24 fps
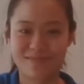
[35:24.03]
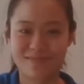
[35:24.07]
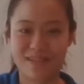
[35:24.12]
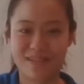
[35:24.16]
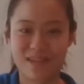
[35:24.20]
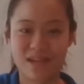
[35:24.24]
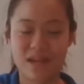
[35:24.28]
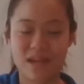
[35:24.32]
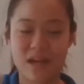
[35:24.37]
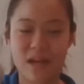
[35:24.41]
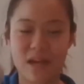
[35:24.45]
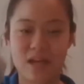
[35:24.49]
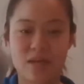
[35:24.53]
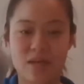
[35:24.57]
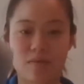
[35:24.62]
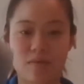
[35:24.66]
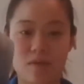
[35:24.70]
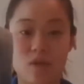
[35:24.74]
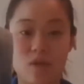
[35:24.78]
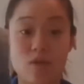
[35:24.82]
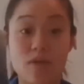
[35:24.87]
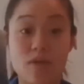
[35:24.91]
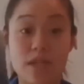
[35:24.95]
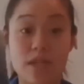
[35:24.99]
So we're using
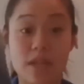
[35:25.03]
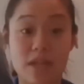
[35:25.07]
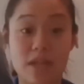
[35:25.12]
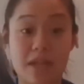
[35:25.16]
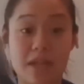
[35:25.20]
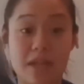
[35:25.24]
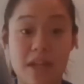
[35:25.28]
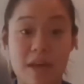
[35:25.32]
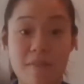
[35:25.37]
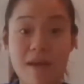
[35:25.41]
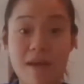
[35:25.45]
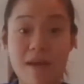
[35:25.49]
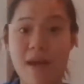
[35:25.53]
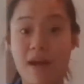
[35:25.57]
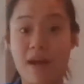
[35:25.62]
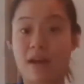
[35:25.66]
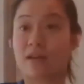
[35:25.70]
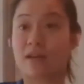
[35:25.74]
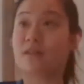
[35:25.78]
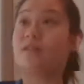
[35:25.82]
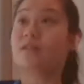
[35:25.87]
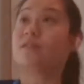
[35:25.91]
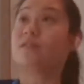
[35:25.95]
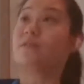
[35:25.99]
the same hand
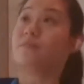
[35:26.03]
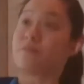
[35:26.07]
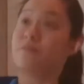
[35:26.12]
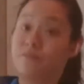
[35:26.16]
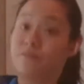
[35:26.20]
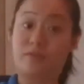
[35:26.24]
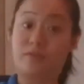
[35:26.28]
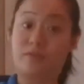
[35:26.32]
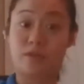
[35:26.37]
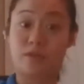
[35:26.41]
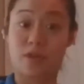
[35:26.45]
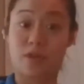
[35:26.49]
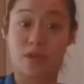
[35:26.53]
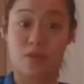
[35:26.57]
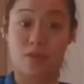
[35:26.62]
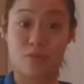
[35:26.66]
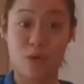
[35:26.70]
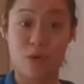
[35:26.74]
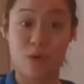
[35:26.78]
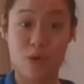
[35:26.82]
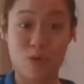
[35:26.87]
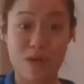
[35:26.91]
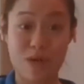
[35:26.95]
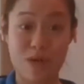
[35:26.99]
to throw
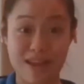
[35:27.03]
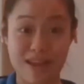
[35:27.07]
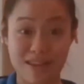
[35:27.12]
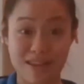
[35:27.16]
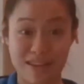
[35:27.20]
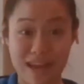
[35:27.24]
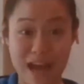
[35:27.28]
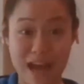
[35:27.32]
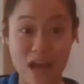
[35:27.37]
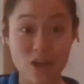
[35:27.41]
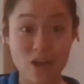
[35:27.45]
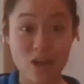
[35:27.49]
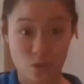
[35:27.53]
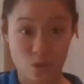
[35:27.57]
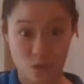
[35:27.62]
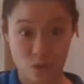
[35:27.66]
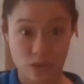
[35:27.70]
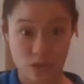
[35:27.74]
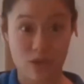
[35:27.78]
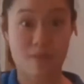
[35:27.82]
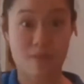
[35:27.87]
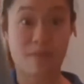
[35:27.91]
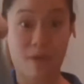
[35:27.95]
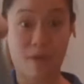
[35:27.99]
and catch with the
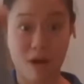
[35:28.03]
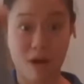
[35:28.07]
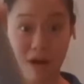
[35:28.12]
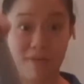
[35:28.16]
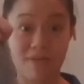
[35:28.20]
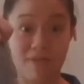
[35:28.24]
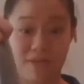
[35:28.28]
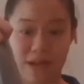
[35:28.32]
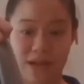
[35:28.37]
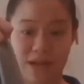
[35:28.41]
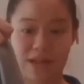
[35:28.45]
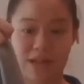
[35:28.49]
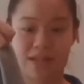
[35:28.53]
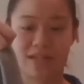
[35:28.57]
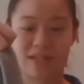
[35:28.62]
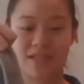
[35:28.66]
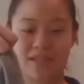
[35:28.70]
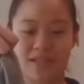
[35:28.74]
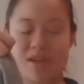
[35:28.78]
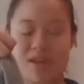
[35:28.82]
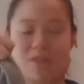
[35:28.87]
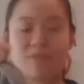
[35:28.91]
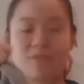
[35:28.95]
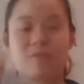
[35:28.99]
palm facing down.
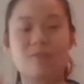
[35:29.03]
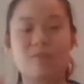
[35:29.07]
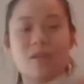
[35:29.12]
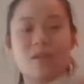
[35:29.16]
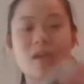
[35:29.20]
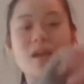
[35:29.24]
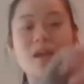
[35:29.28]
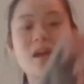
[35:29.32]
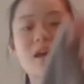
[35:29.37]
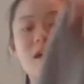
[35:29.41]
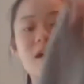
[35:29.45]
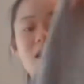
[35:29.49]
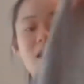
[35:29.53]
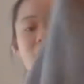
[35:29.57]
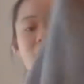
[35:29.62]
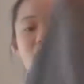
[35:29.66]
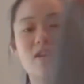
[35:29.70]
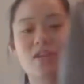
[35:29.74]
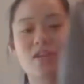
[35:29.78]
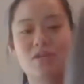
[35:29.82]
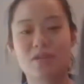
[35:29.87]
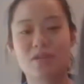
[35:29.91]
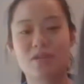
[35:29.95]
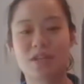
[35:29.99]
And then you
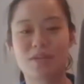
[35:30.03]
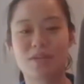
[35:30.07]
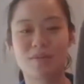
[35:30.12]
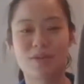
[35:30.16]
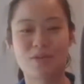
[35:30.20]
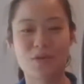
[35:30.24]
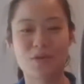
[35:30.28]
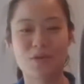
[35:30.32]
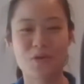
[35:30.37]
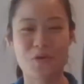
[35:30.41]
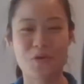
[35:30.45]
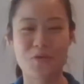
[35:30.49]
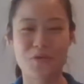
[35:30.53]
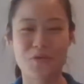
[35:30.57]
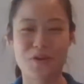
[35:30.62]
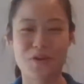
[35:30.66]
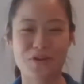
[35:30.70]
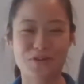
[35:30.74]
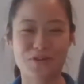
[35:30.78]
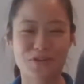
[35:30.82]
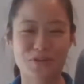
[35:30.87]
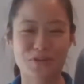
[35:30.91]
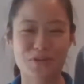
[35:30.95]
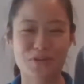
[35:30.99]
switch over
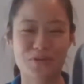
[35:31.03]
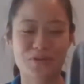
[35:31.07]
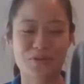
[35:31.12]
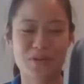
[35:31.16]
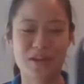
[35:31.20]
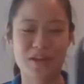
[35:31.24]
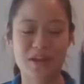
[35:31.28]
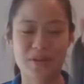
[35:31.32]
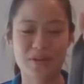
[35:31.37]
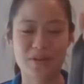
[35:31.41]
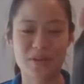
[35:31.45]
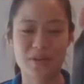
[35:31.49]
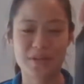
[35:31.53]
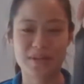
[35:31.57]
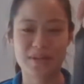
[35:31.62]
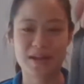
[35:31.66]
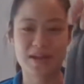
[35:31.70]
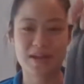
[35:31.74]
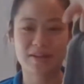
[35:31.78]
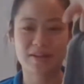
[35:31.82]
to the other side.